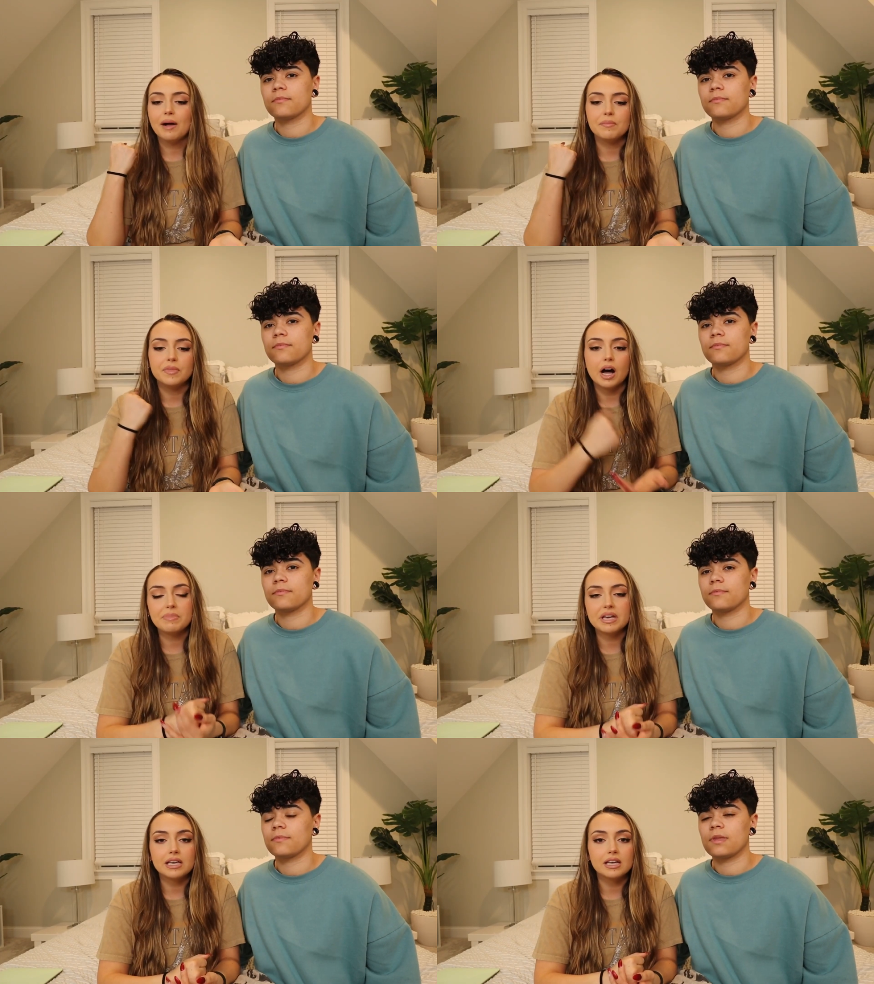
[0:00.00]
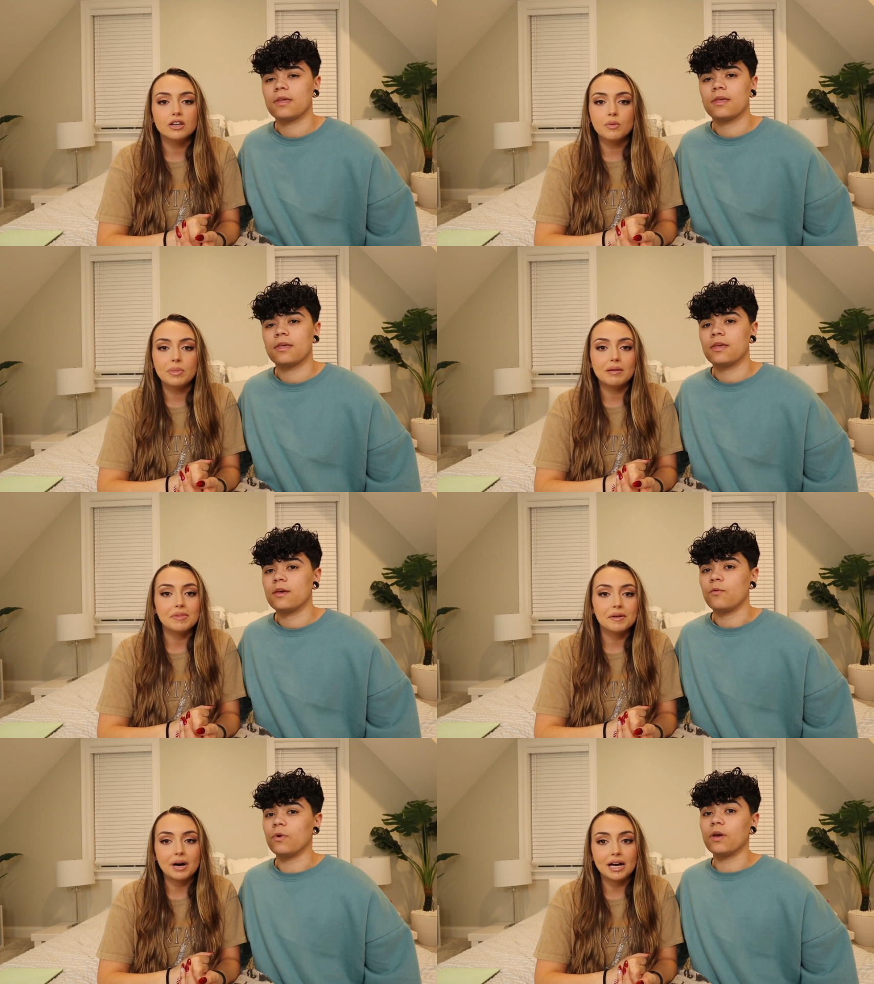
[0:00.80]
Speaker 1: I'm not baking no
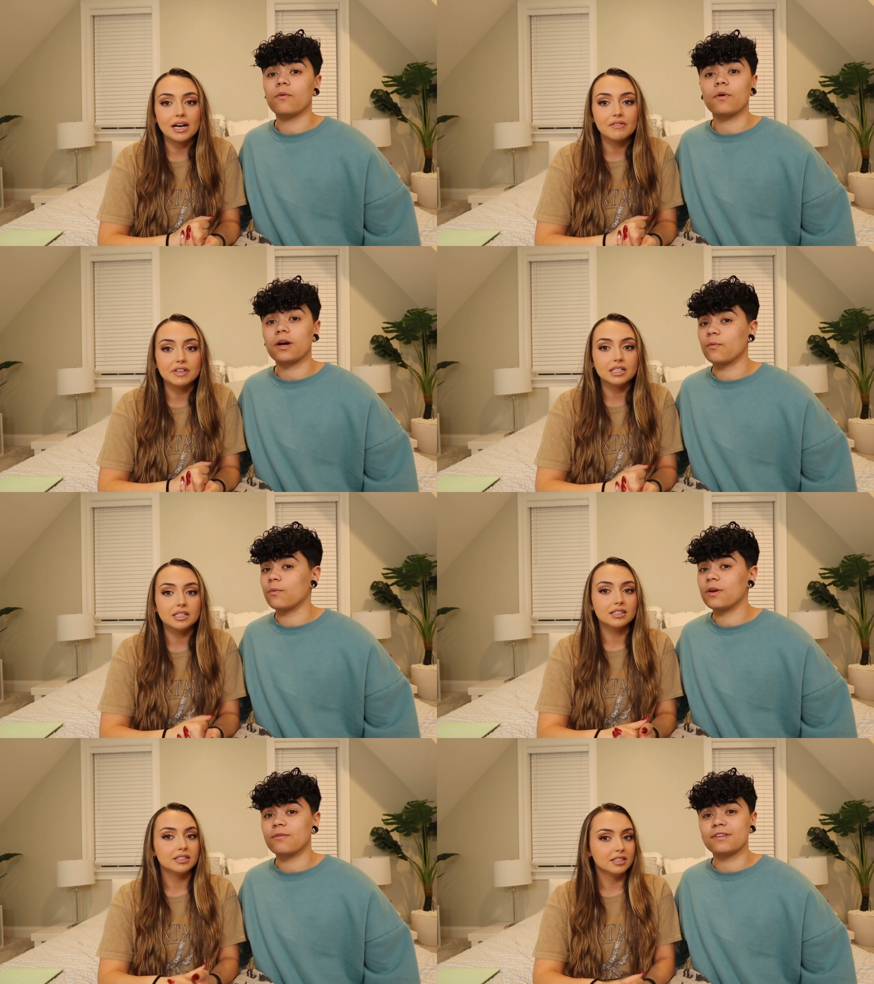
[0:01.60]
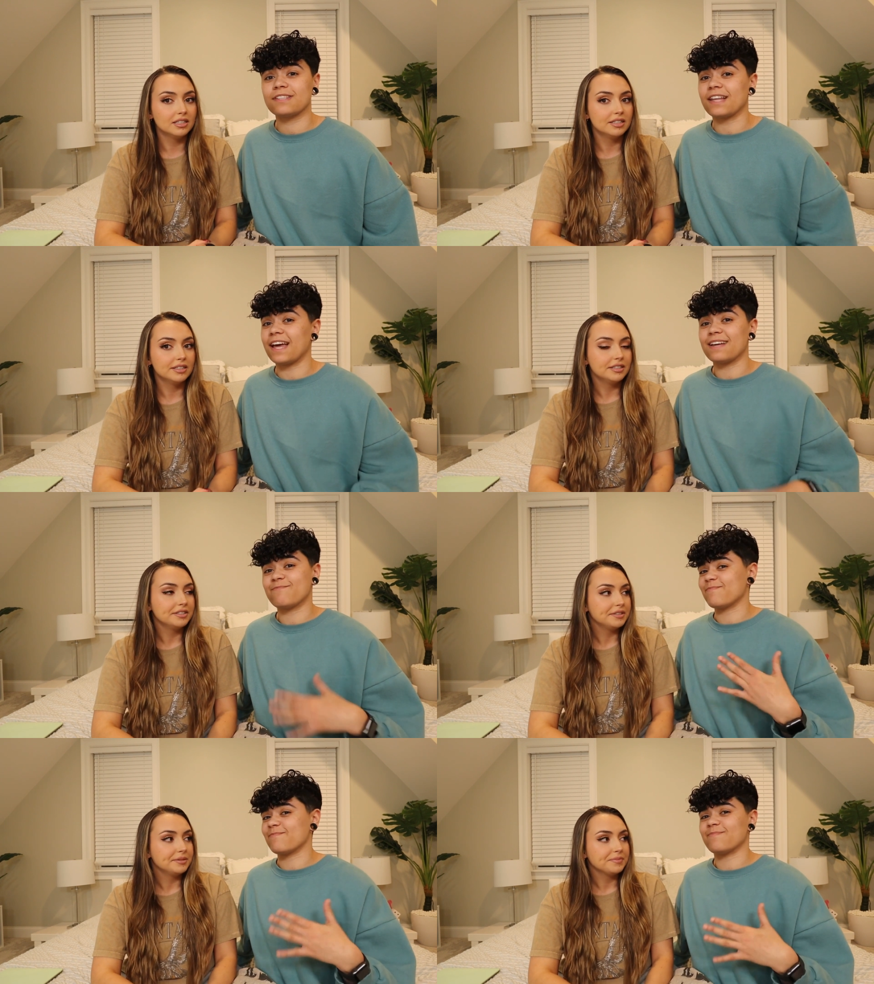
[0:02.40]
baby on my We were, oven. we
Speaker 2: was like,
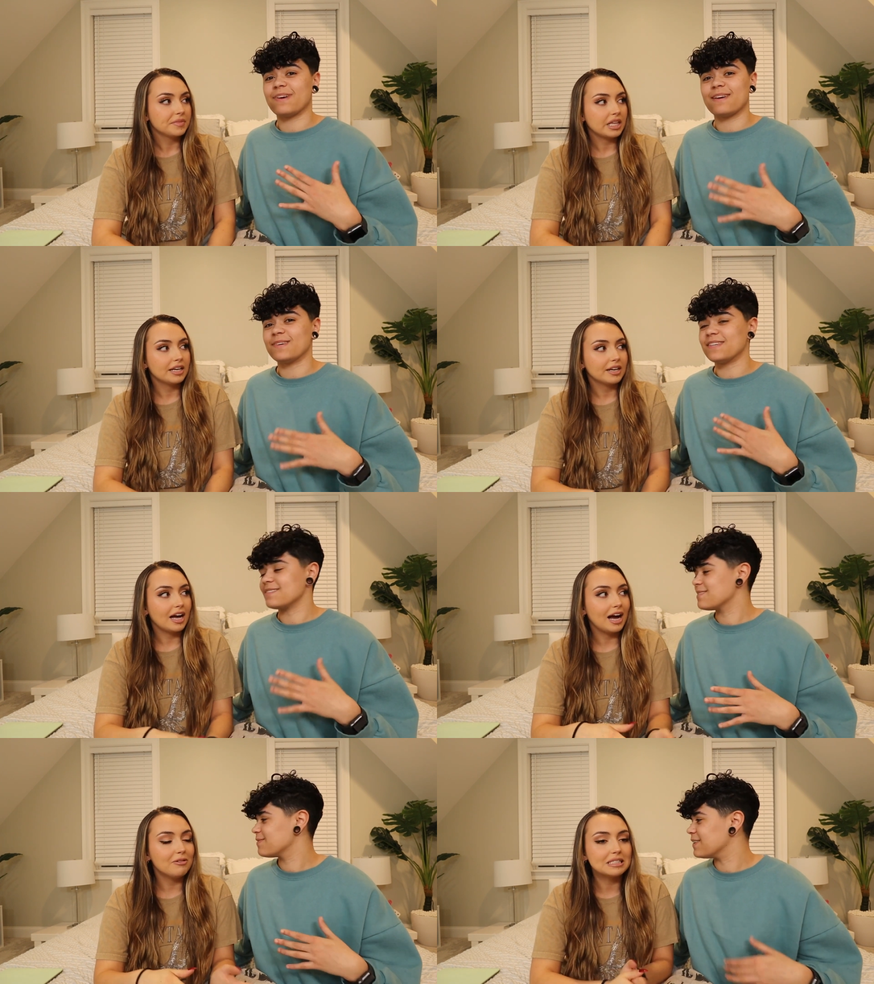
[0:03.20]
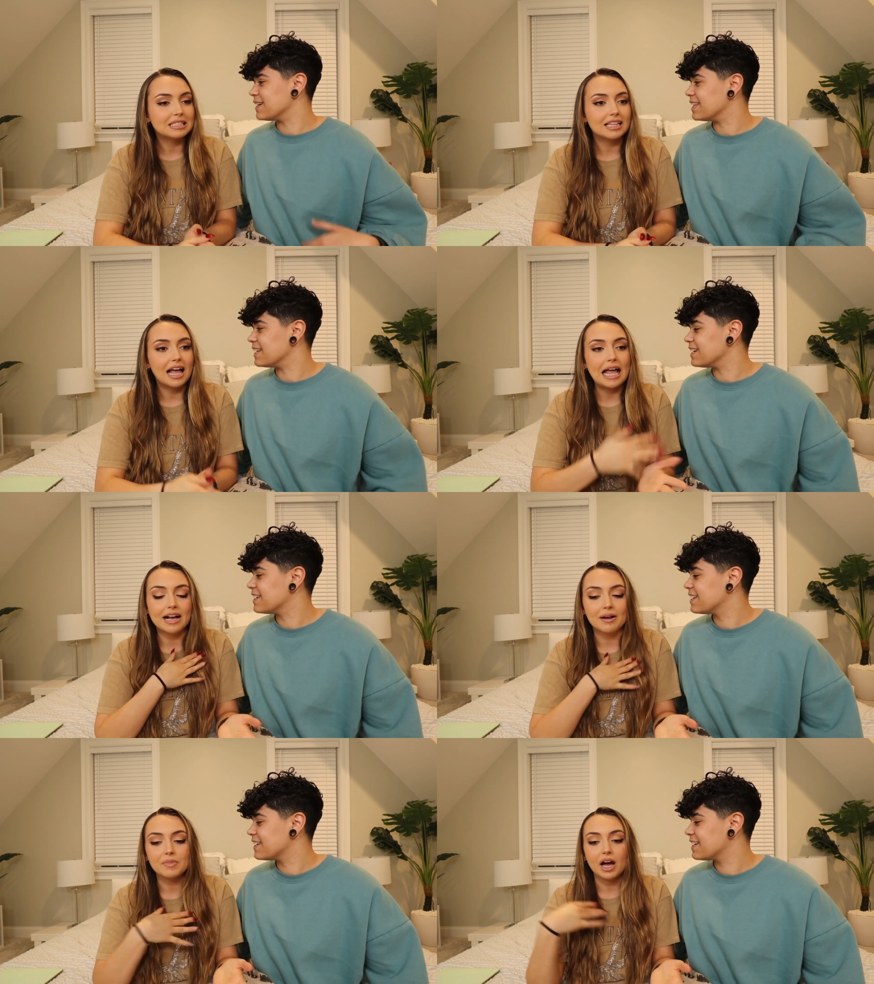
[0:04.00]
mm -mm, babies.
Speaker 1: I was really.
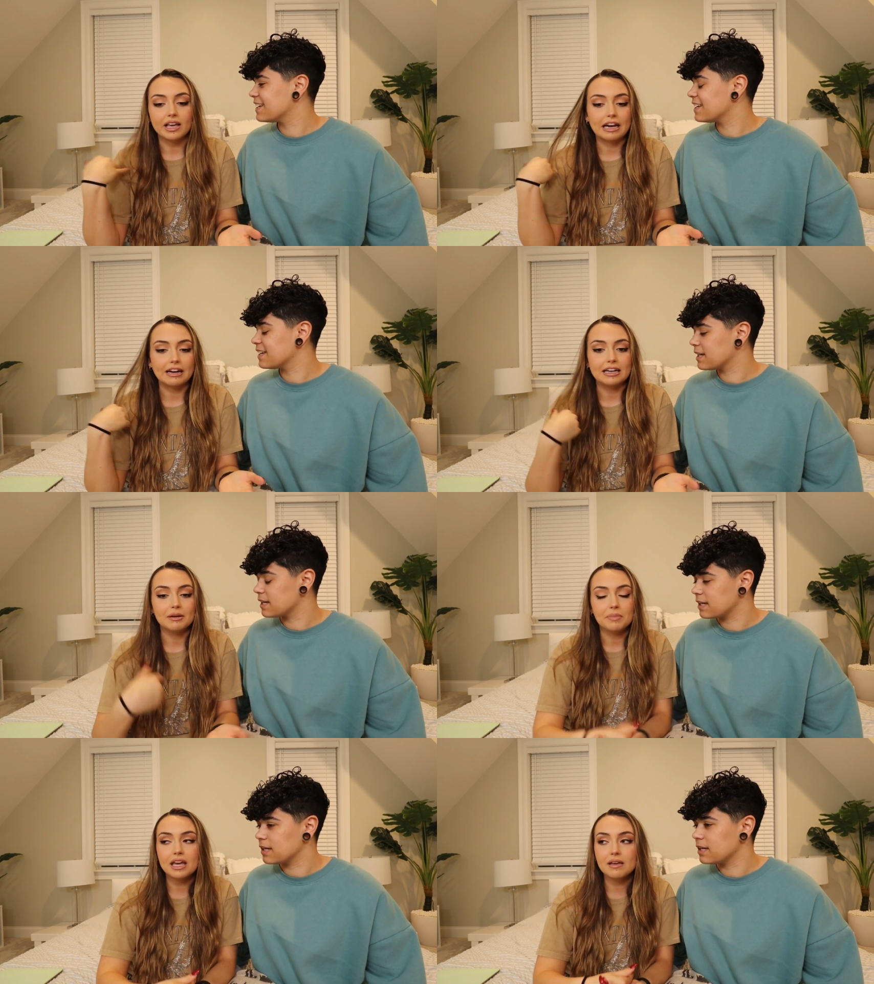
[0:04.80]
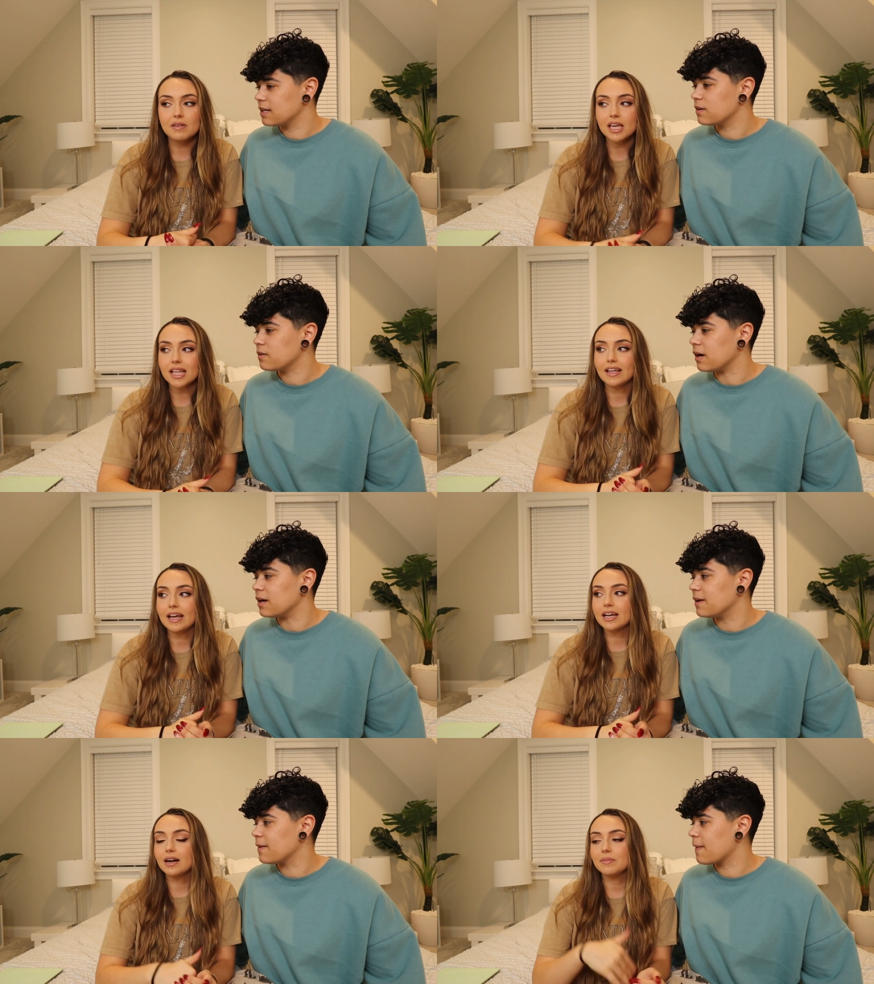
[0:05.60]
like, I'm not carrying a baby.
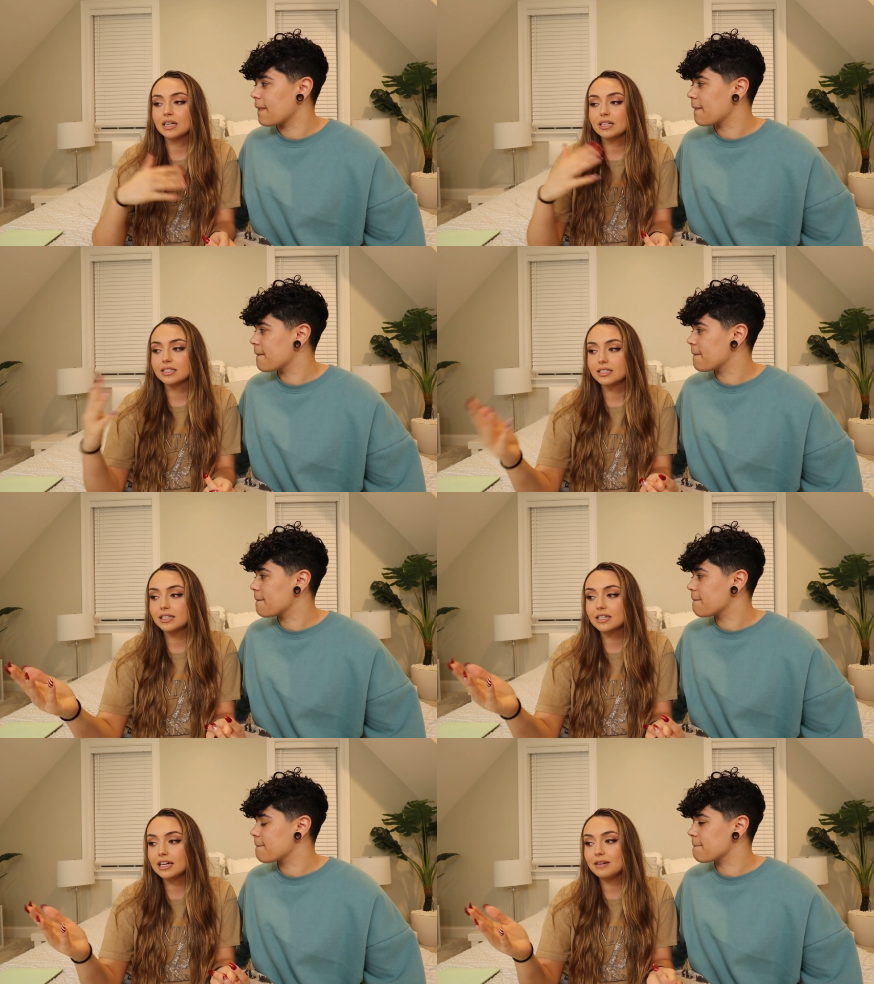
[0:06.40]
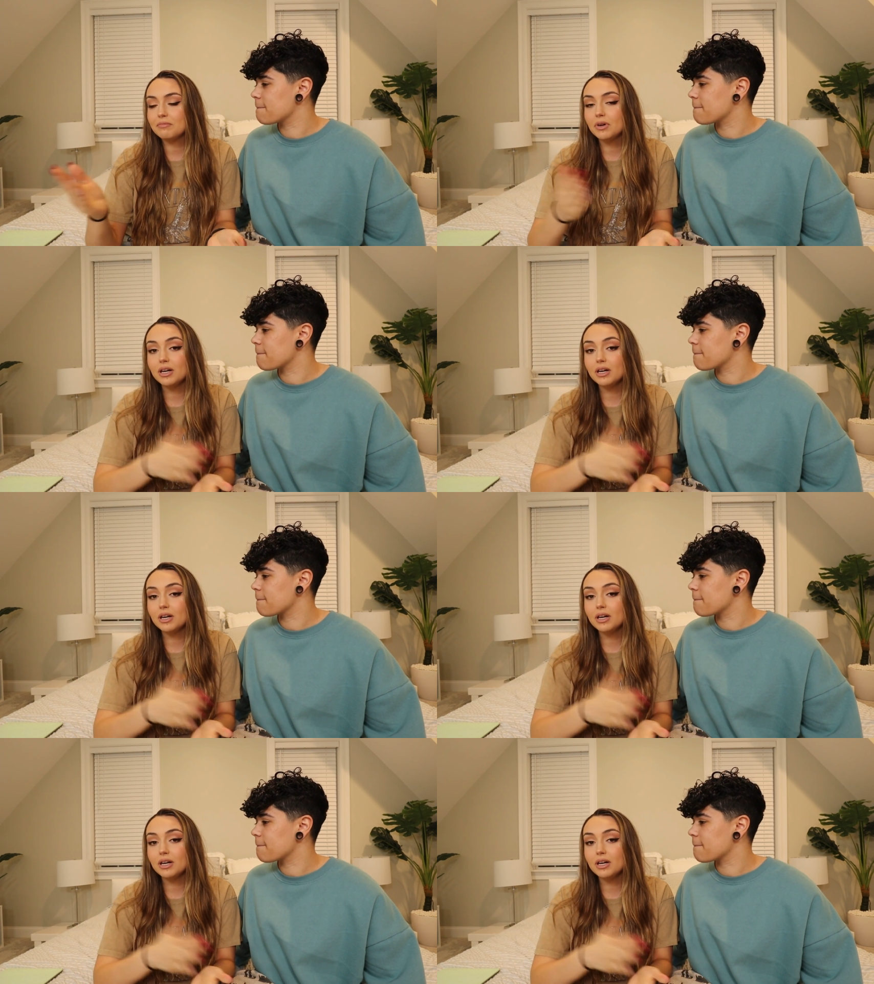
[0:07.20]
Right. Like, I'm gonna get a surrogate,